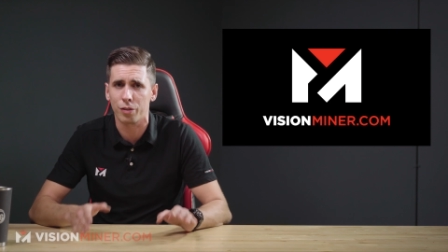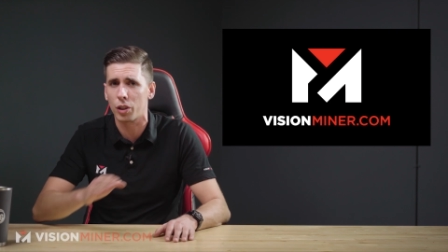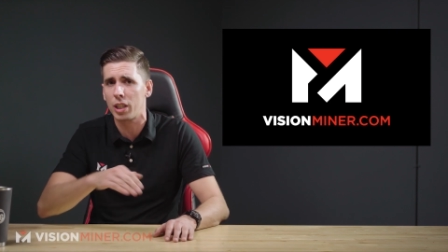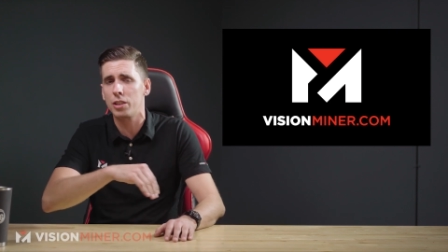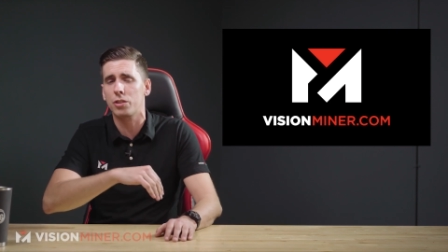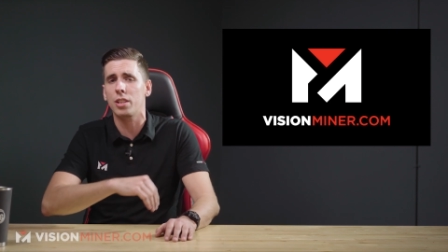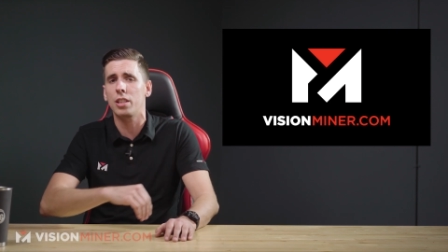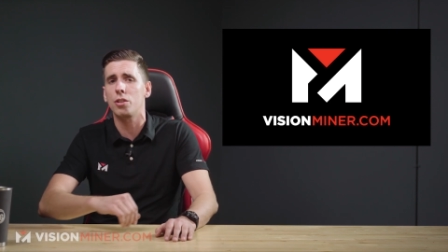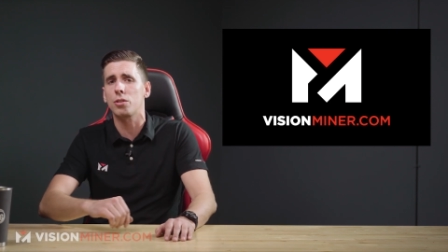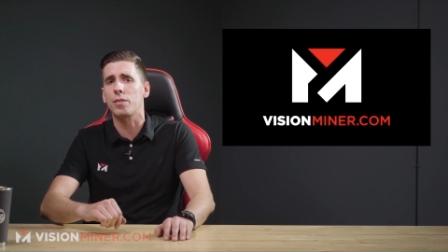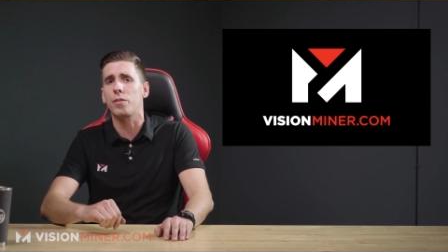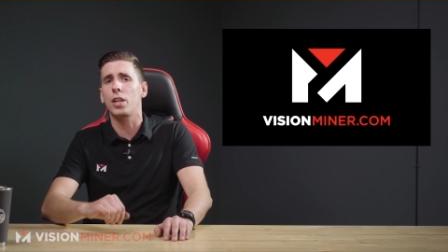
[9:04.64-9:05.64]
if you're interested in
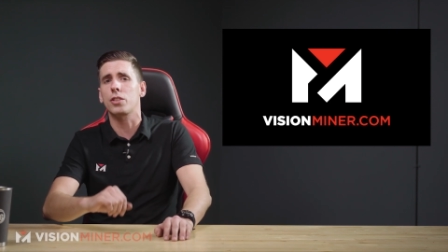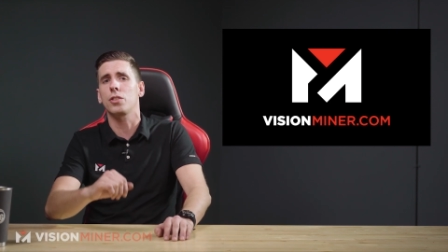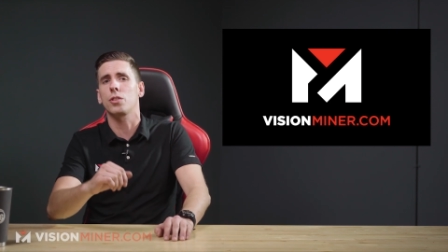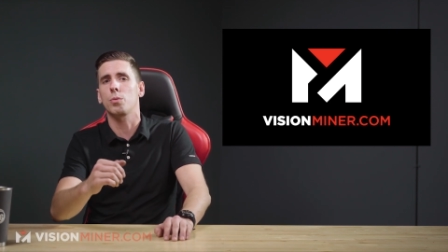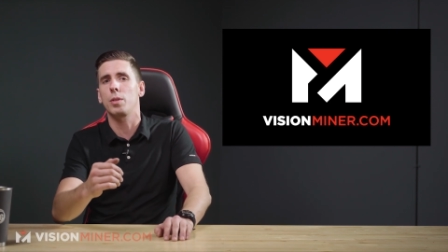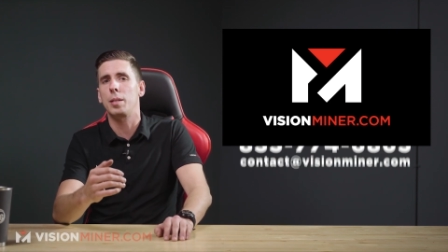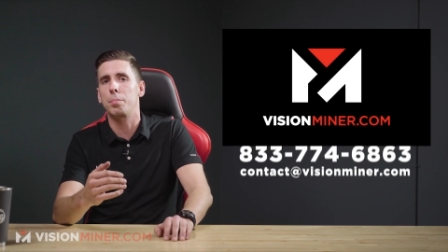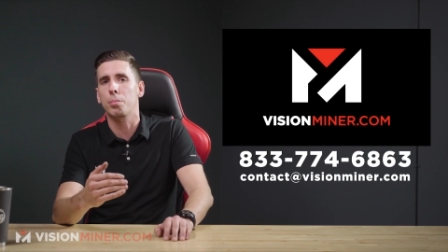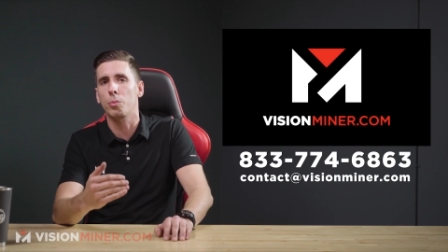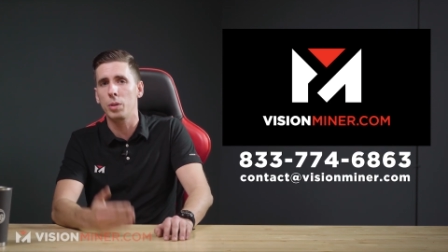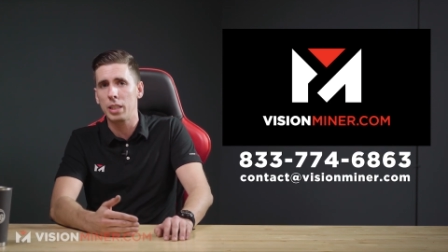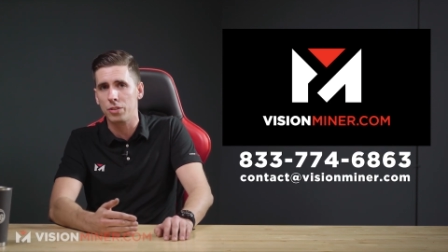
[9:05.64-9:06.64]
using functional three D
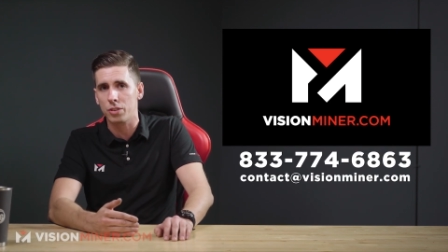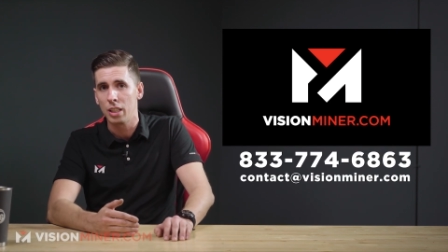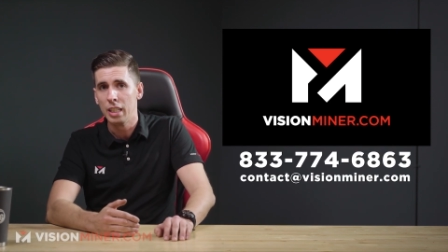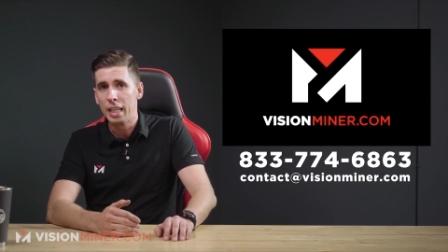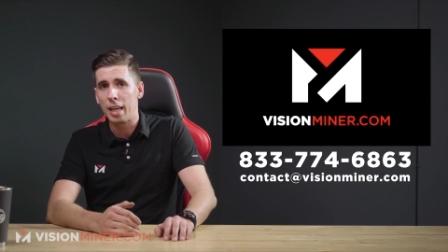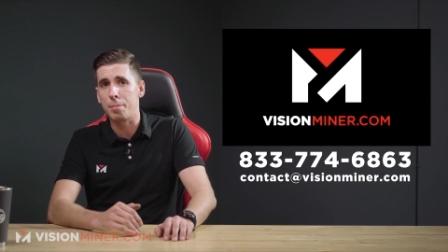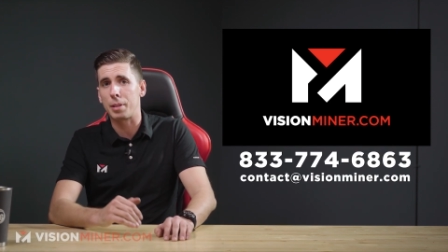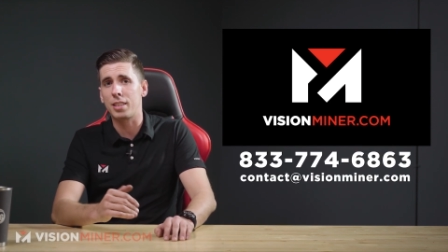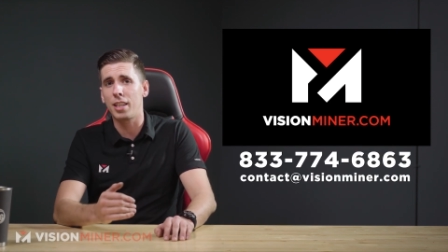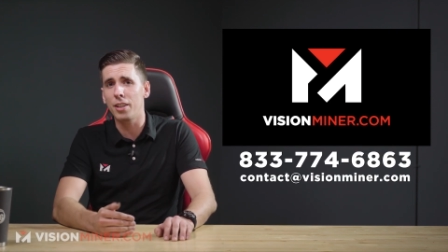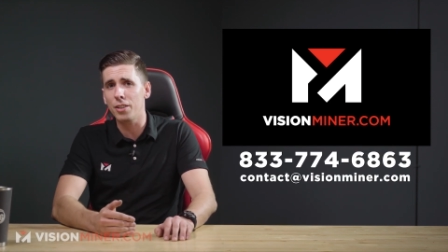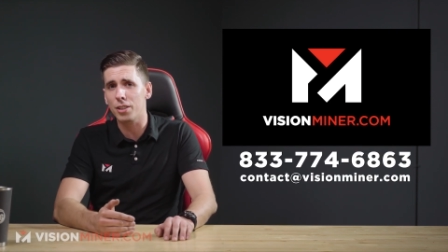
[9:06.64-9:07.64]
prints and
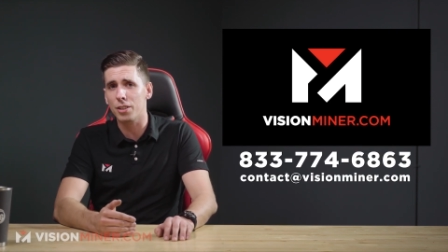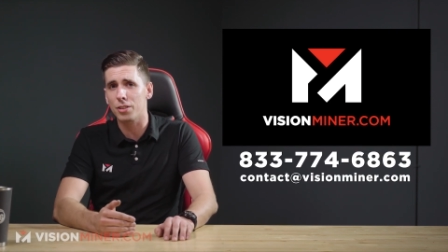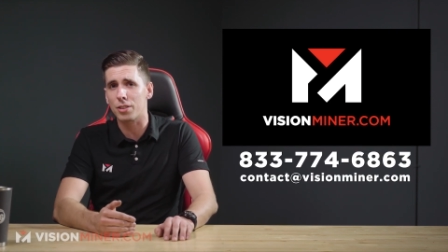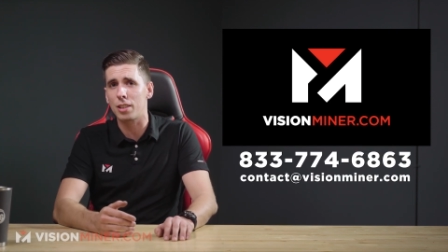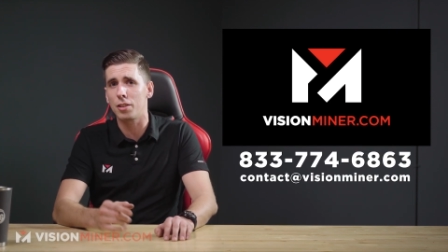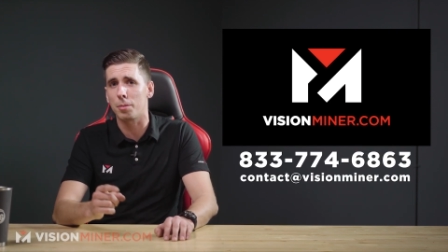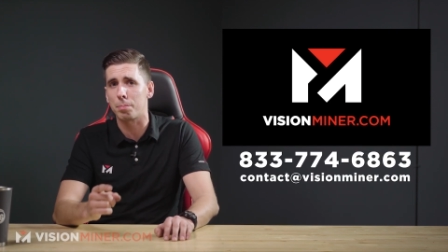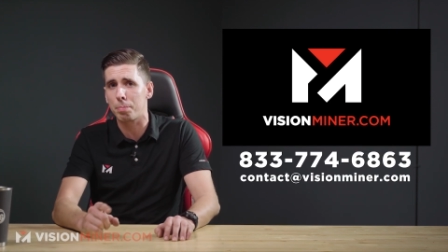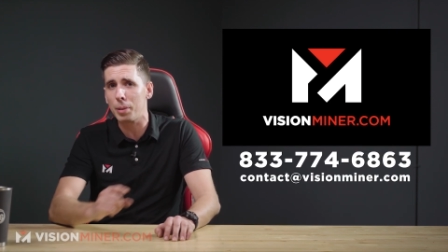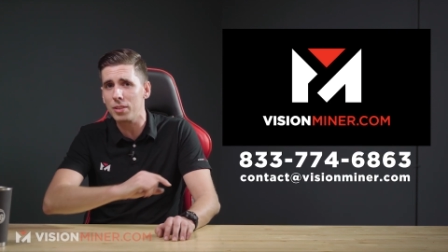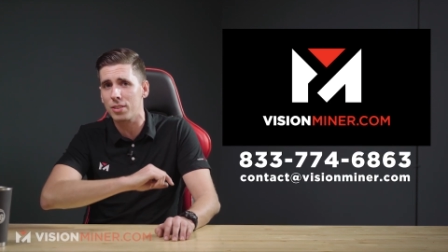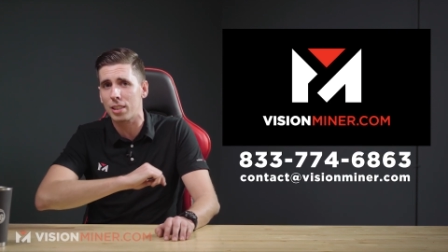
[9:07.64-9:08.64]
materials in your
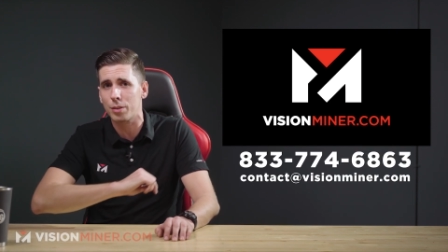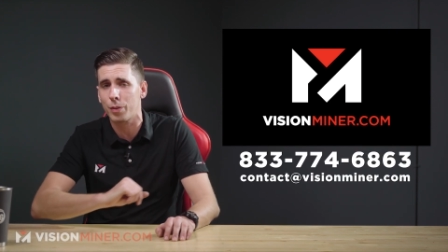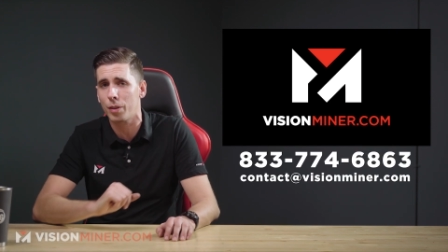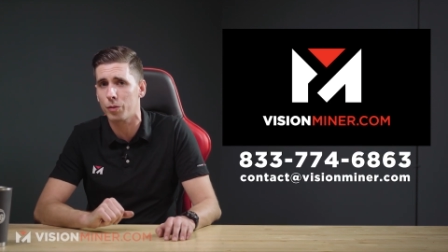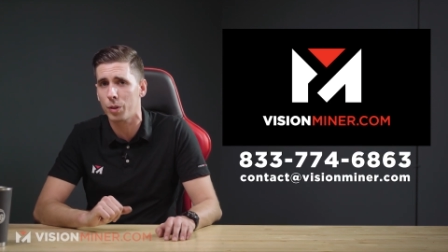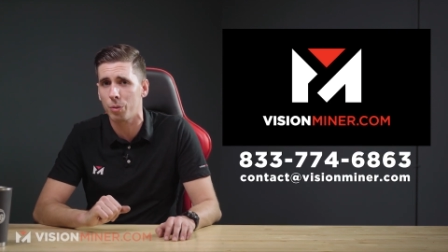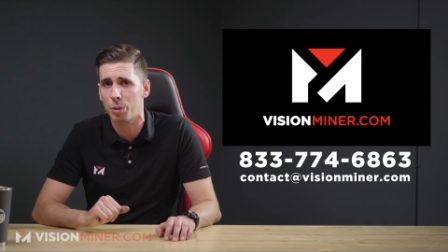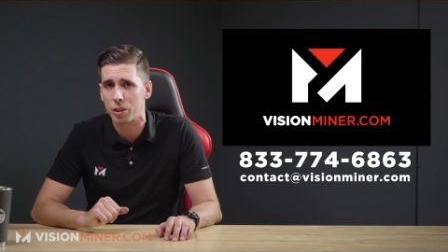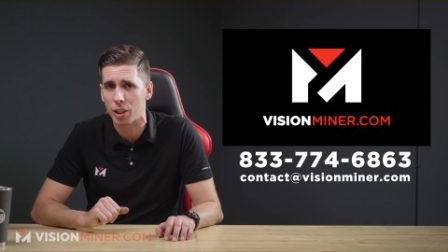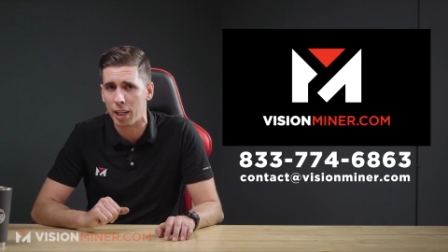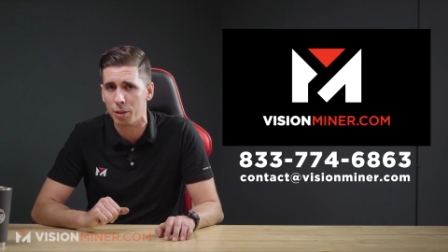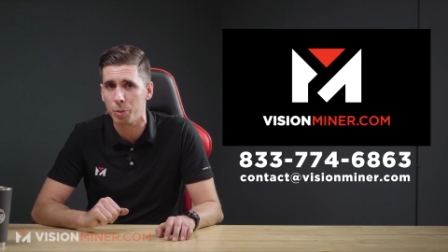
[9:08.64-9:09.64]
business, feel free to
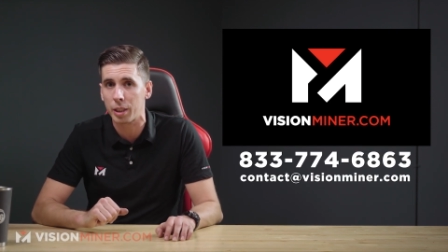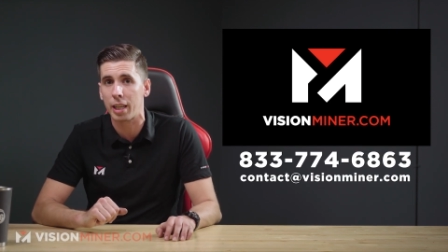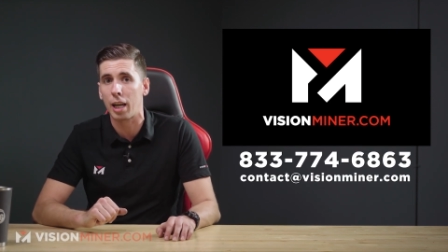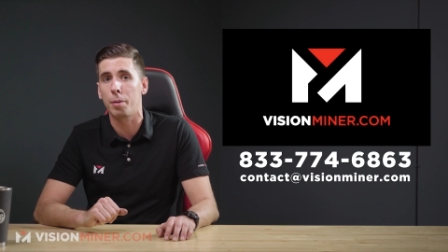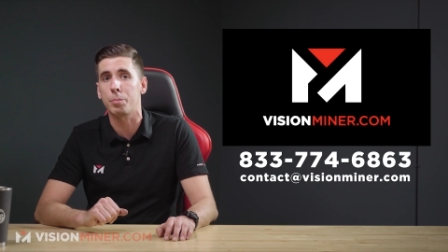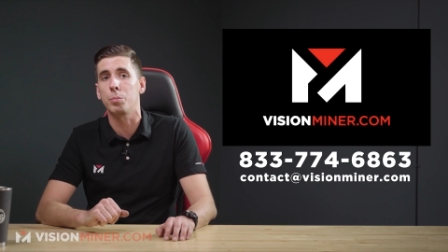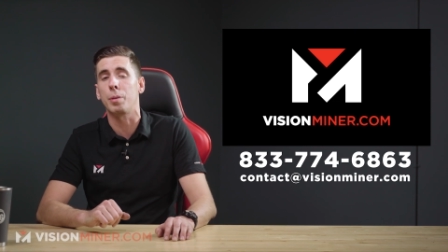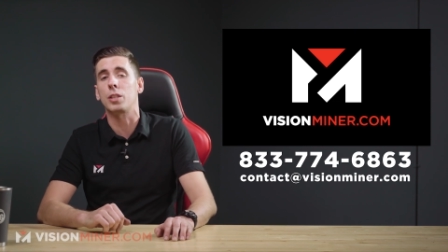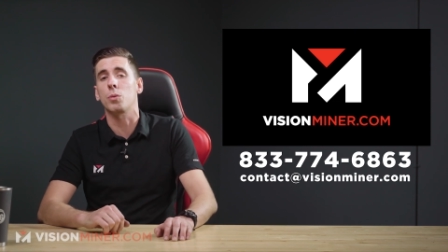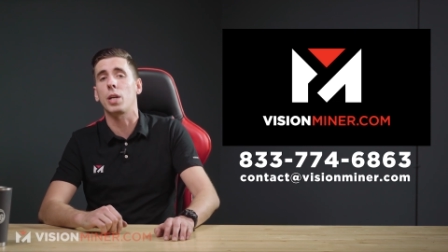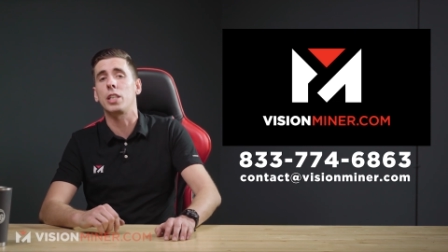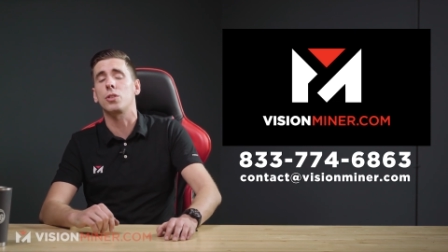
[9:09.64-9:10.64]
reach out and we can help you
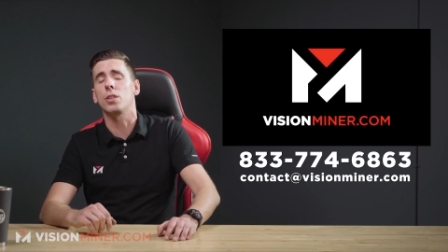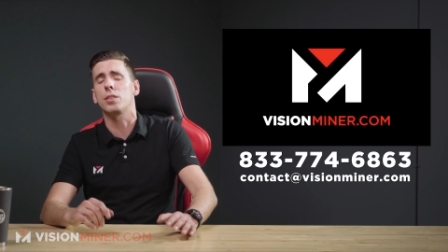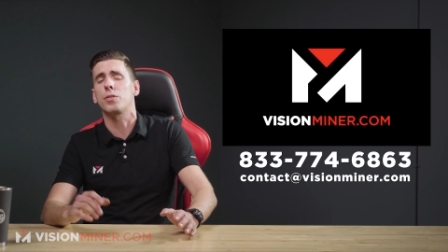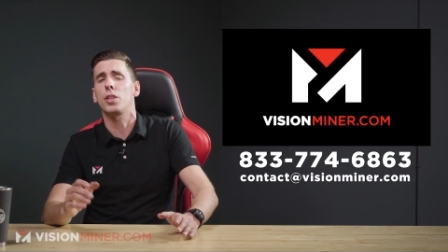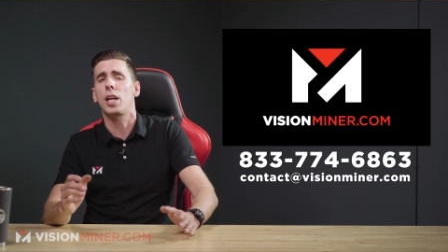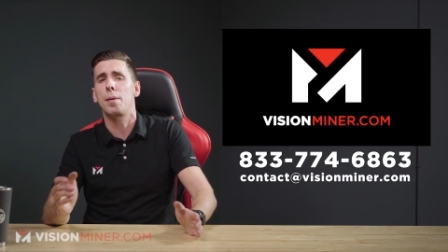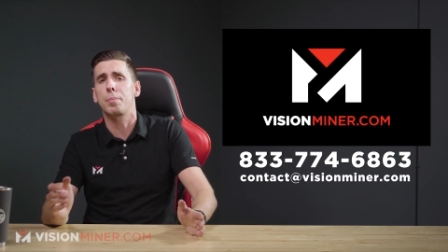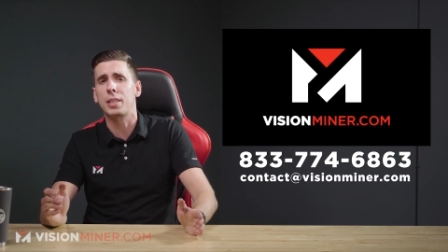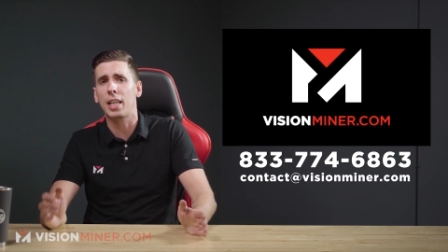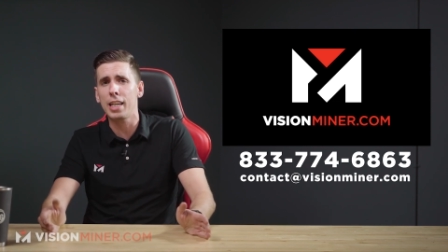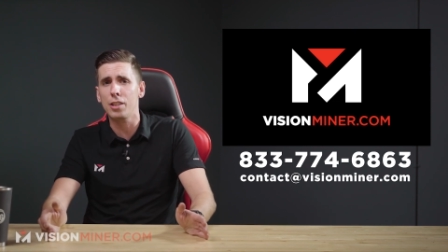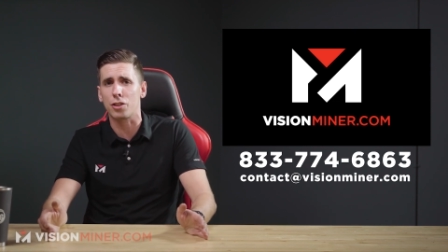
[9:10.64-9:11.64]
make the right choice for your
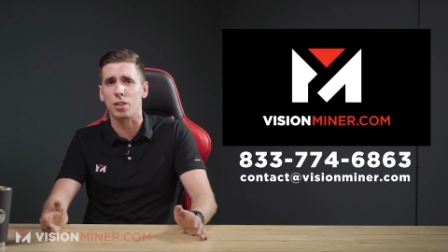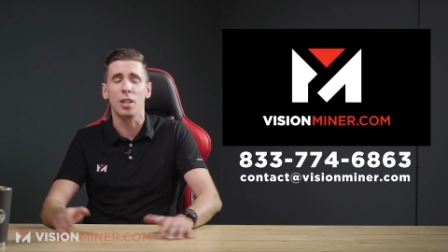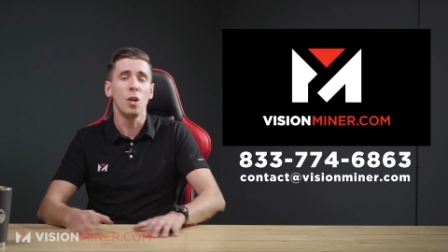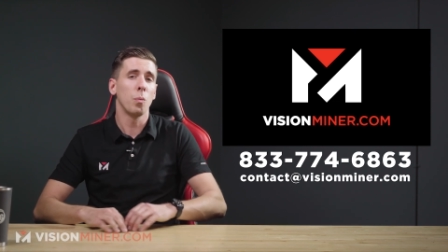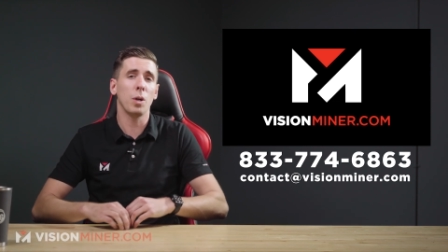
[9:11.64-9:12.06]
application.